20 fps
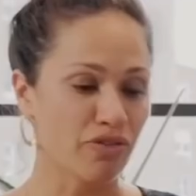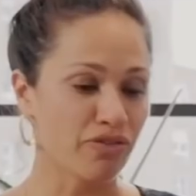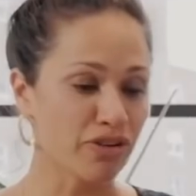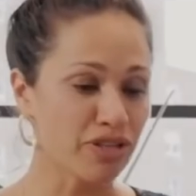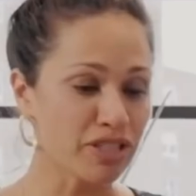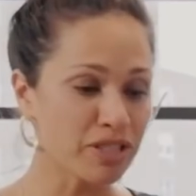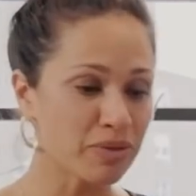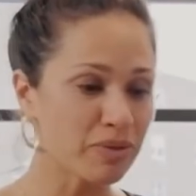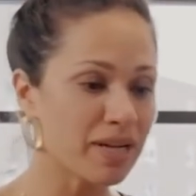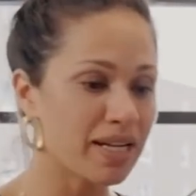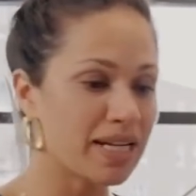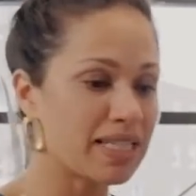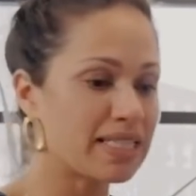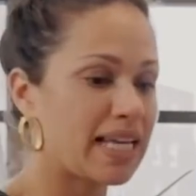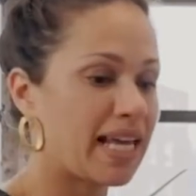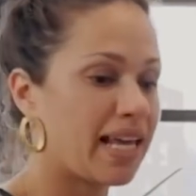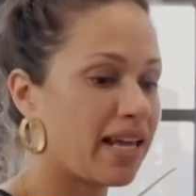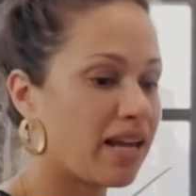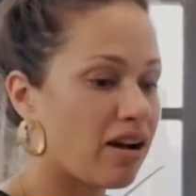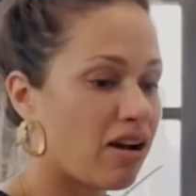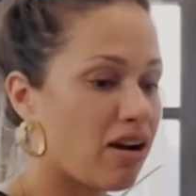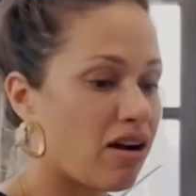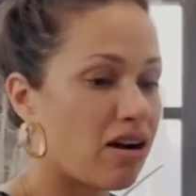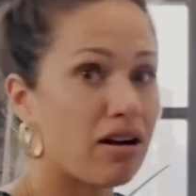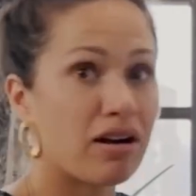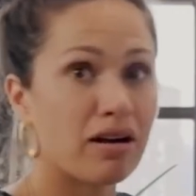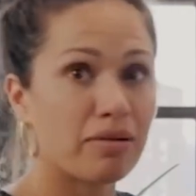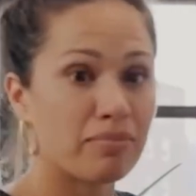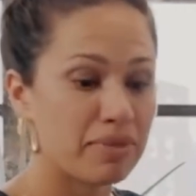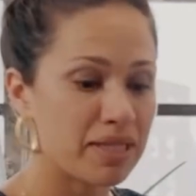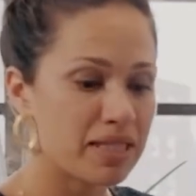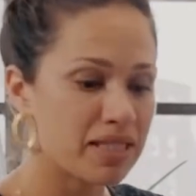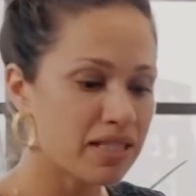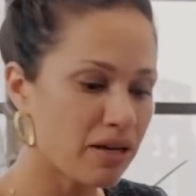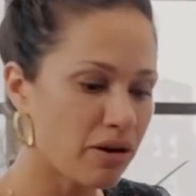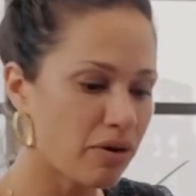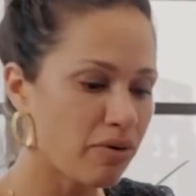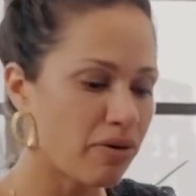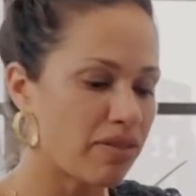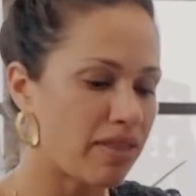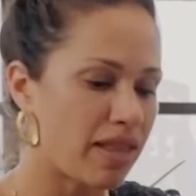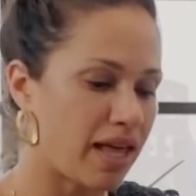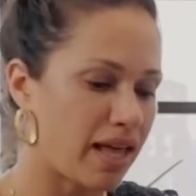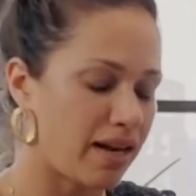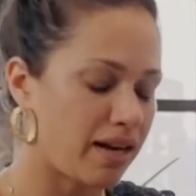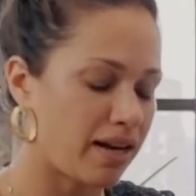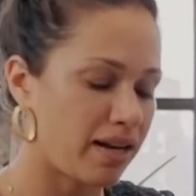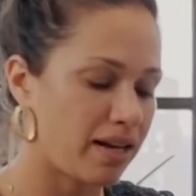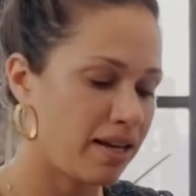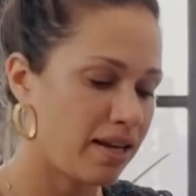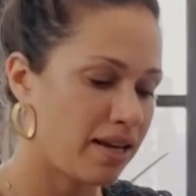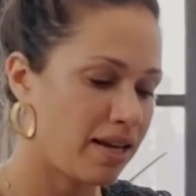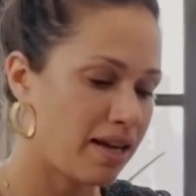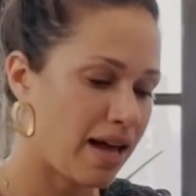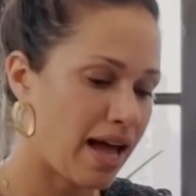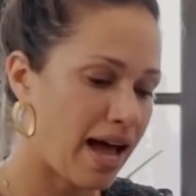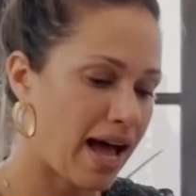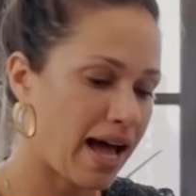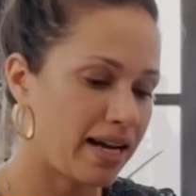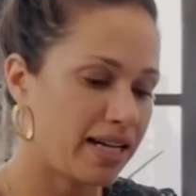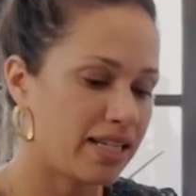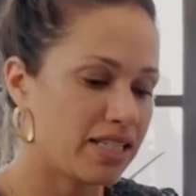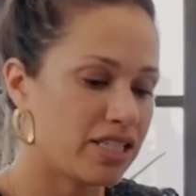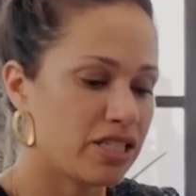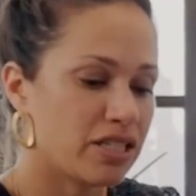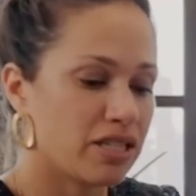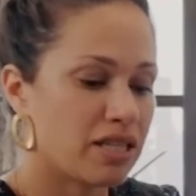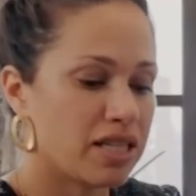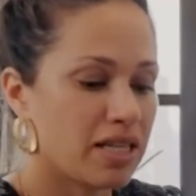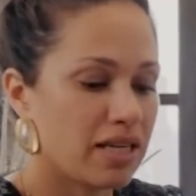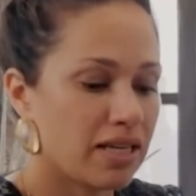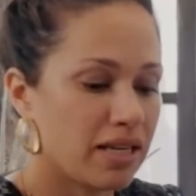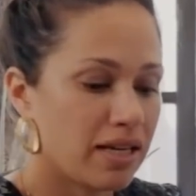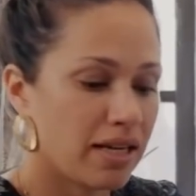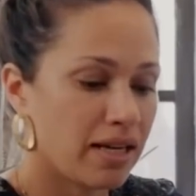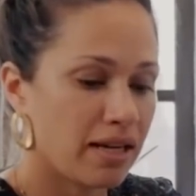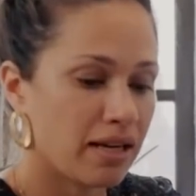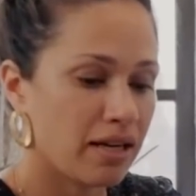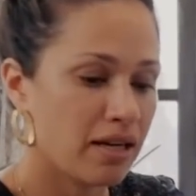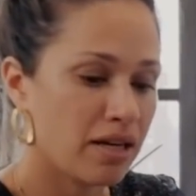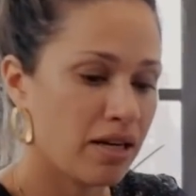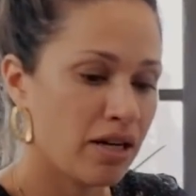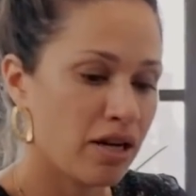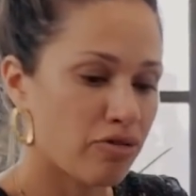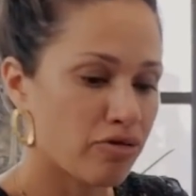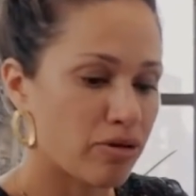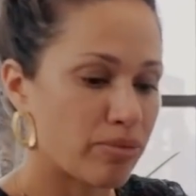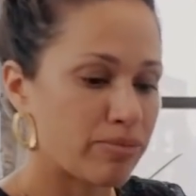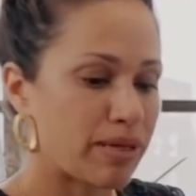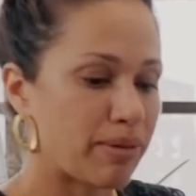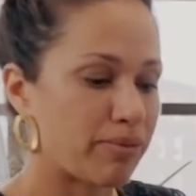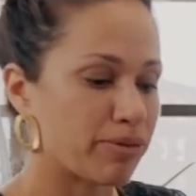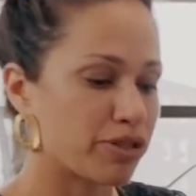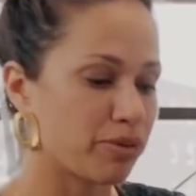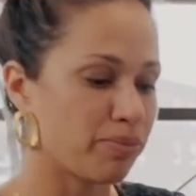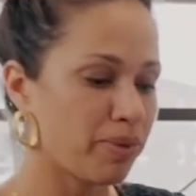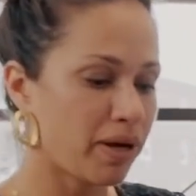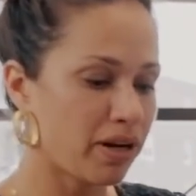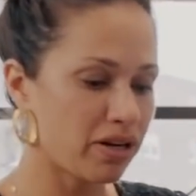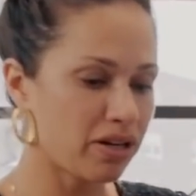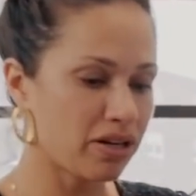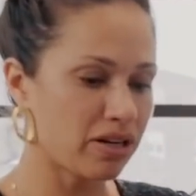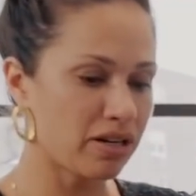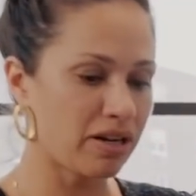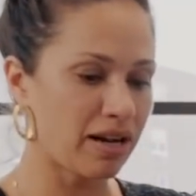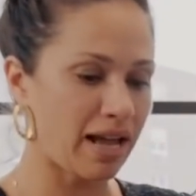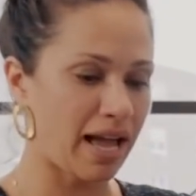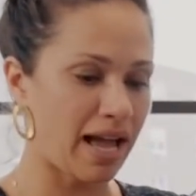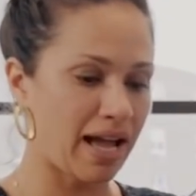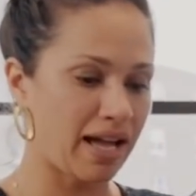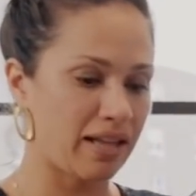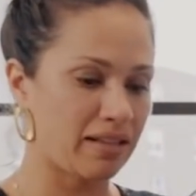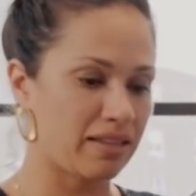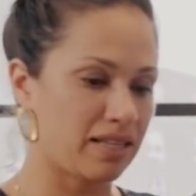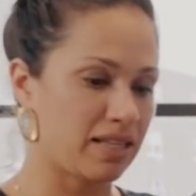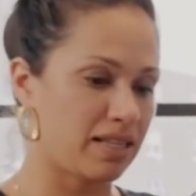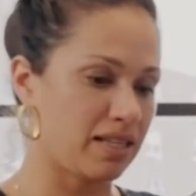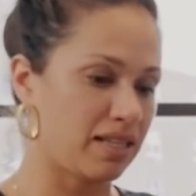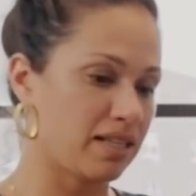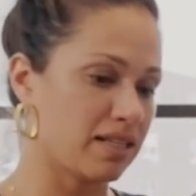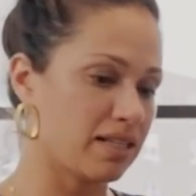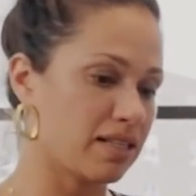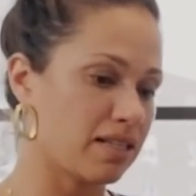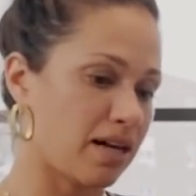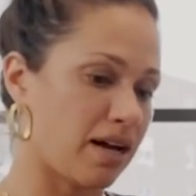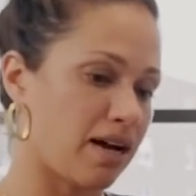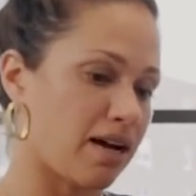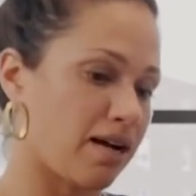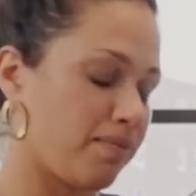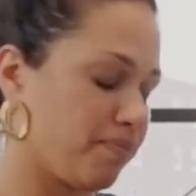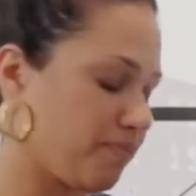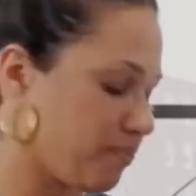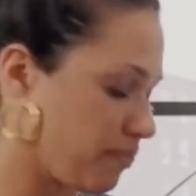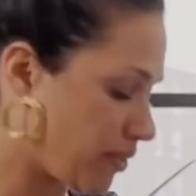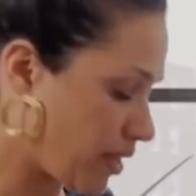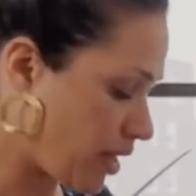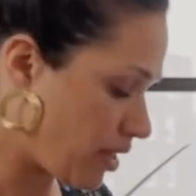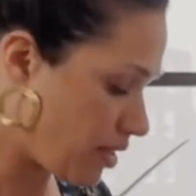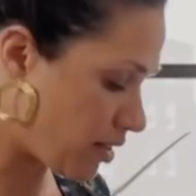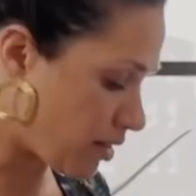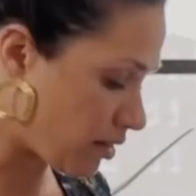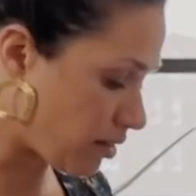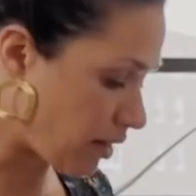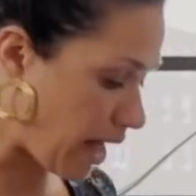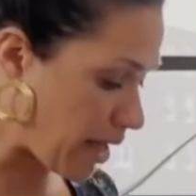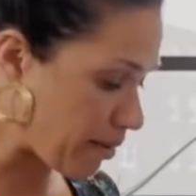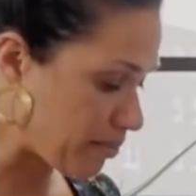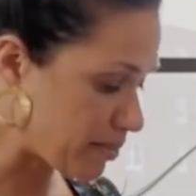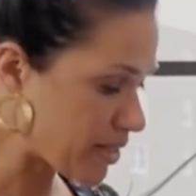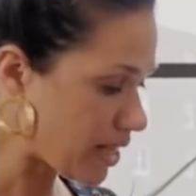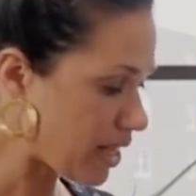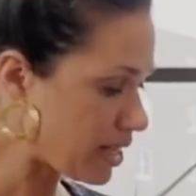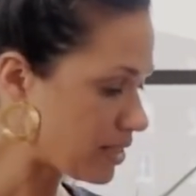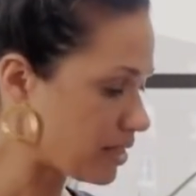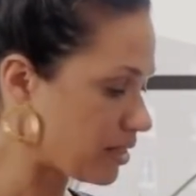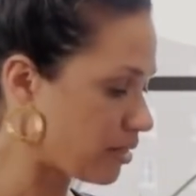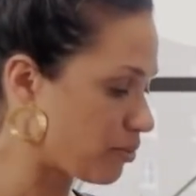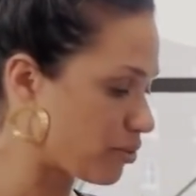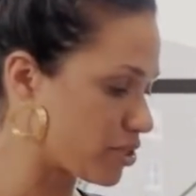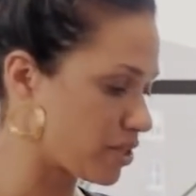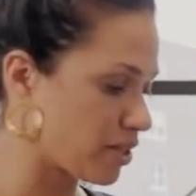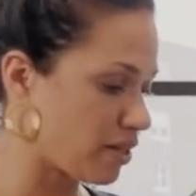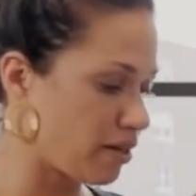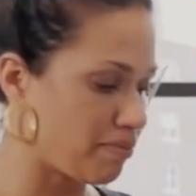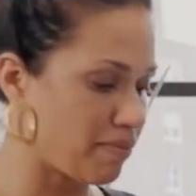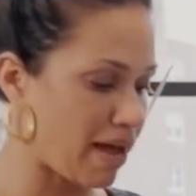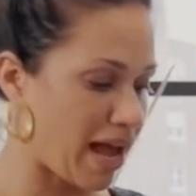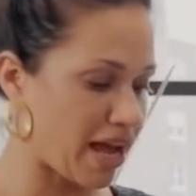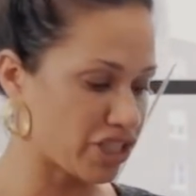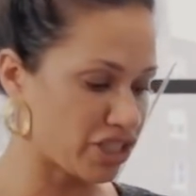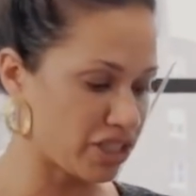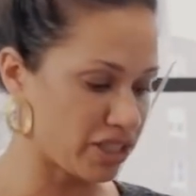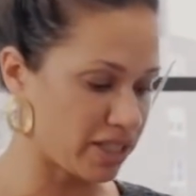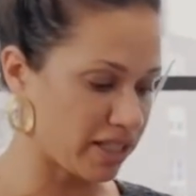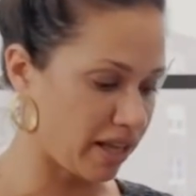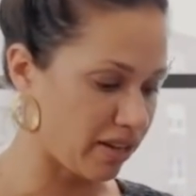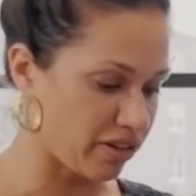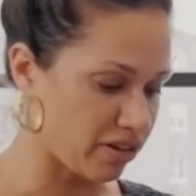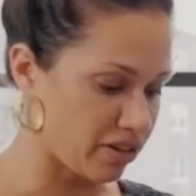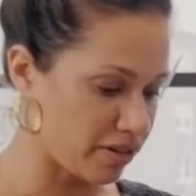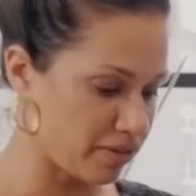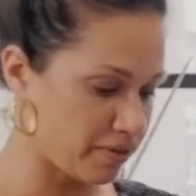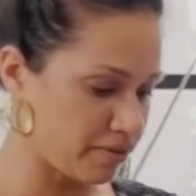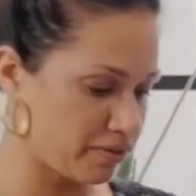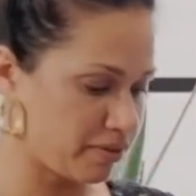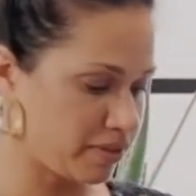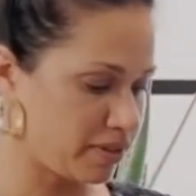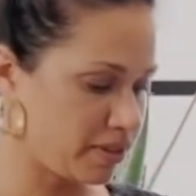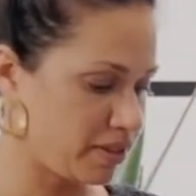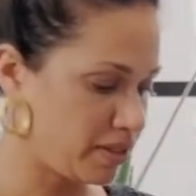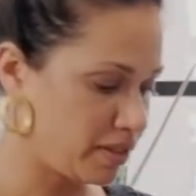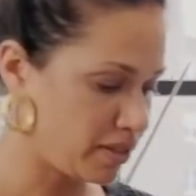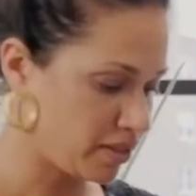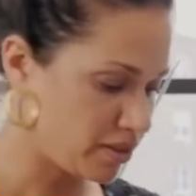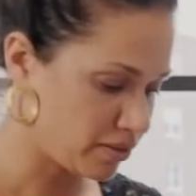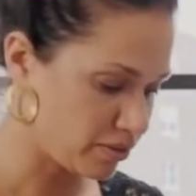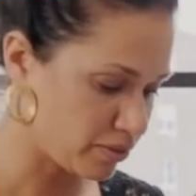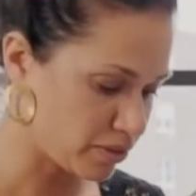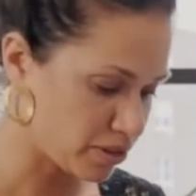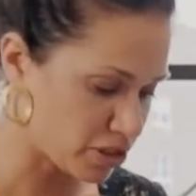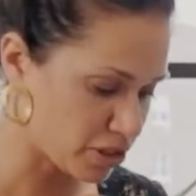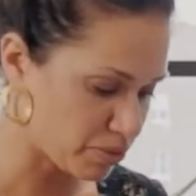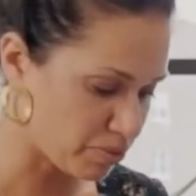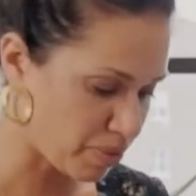first we're going to take our miso and then add it to the room temperature butter, add the lime zest, and then we're just going to mash it together, which is